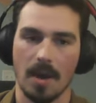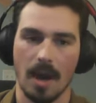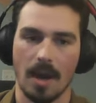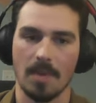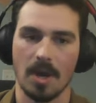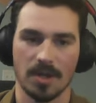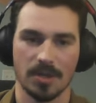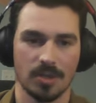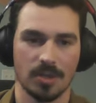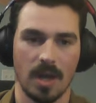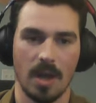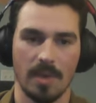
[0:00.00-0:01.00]
I'm not
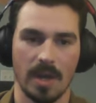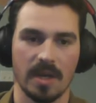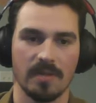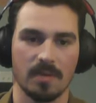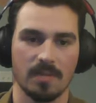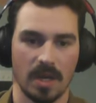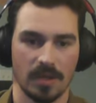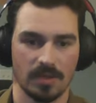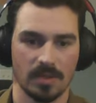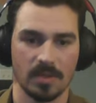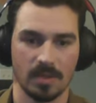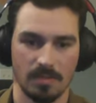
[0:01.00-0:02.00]
sure how many of them
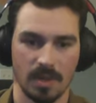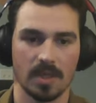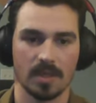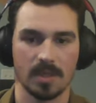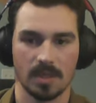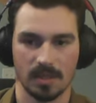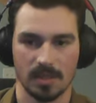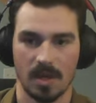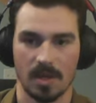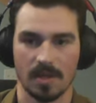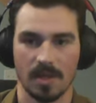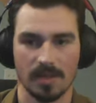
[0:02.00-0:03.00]
actually submitted to this
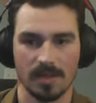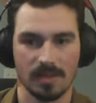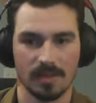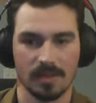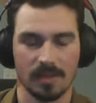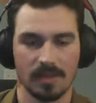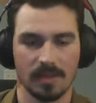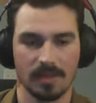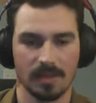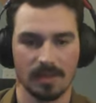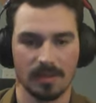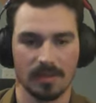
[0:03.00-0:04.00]
contest.
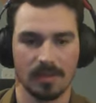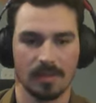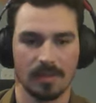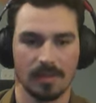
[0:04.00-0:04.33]
Mm-hmm.